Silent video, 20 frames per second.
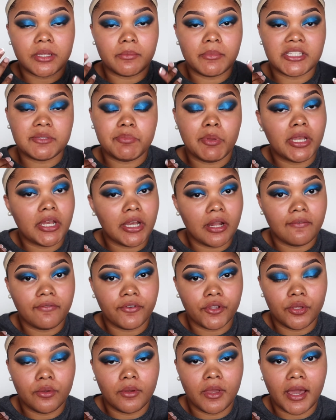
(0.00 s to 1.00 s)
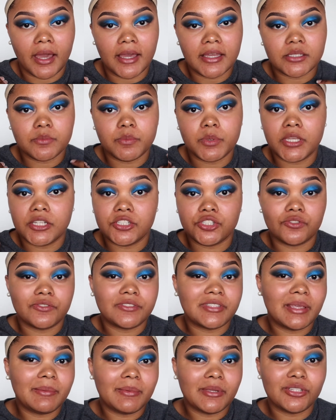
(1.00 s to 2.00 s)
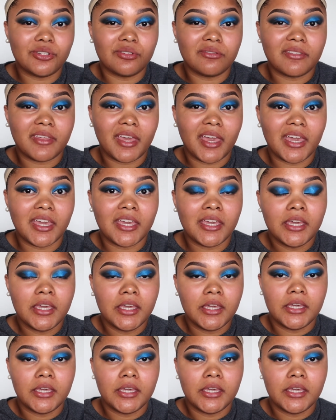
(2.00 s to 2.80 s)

I'm gonna speed it up for you guys because you see me do that.